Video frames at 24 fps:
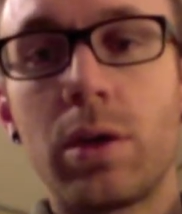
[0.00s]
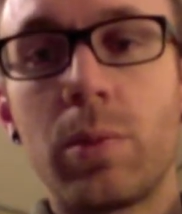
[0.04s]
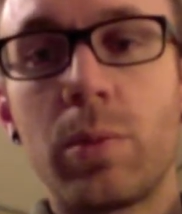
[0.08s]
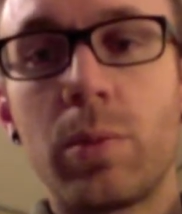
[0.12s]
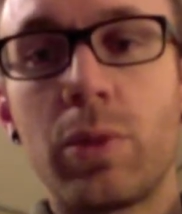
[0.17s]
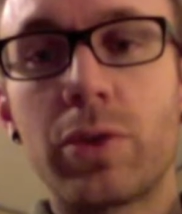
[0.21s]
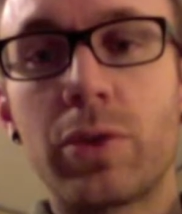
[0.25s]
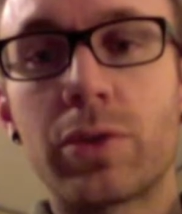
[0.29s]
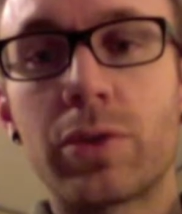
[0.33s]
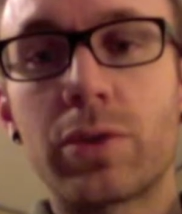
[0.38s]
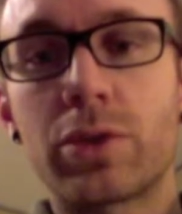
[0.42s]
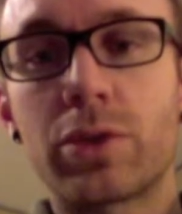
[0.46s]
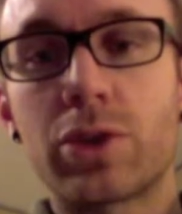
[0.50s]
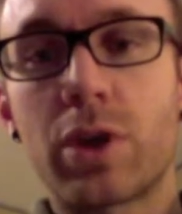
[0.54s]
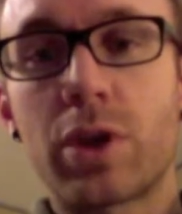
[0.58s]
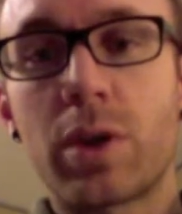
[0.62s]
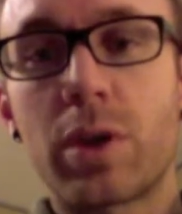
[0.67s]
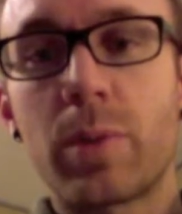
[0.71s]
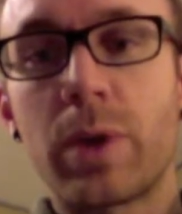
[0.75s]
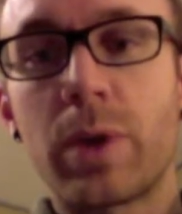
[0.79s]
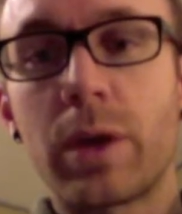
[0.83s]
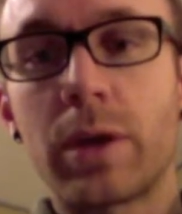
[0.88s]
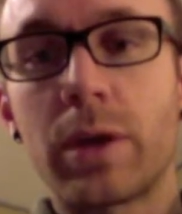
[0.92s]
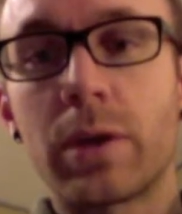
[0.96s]
push the shutter
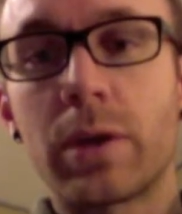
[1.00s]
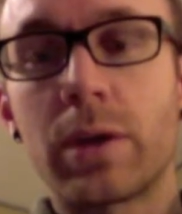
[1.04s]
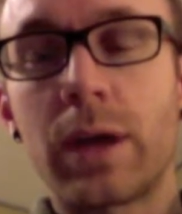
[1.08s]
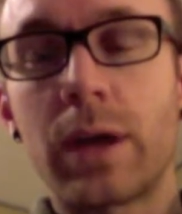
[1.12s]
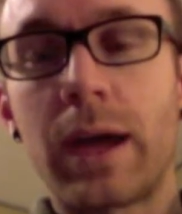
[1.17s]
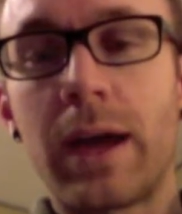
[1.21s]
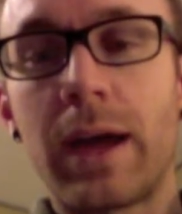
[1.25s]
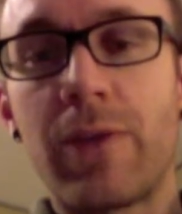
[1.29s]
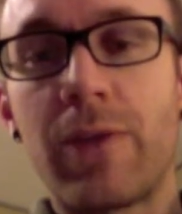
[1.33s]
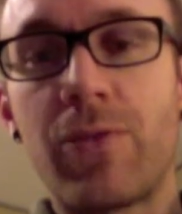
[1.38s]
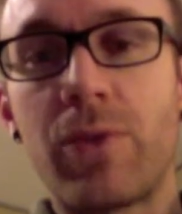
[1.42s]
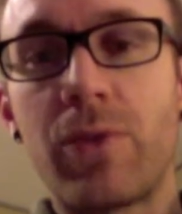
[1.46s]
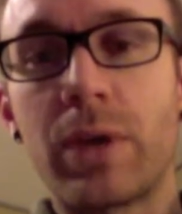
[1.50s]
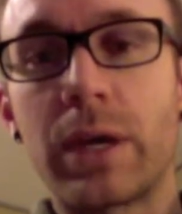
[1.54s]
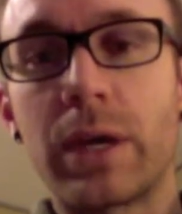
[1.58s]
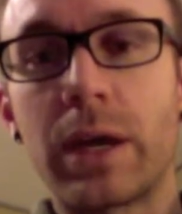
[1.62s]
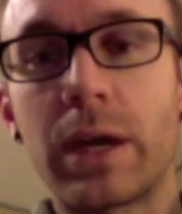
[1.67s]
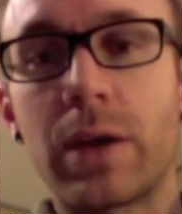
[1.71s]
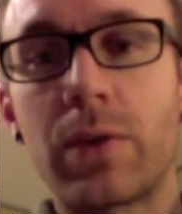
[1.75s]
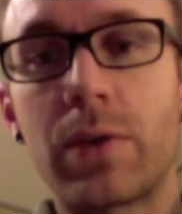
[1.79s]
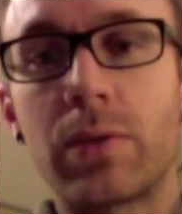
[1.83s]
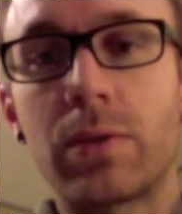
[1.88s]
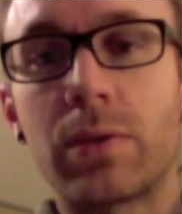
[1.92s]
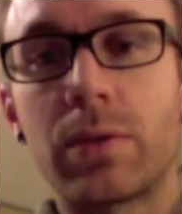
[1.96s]
button halfway
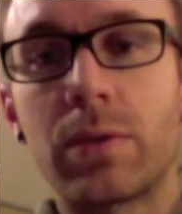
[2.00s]
down.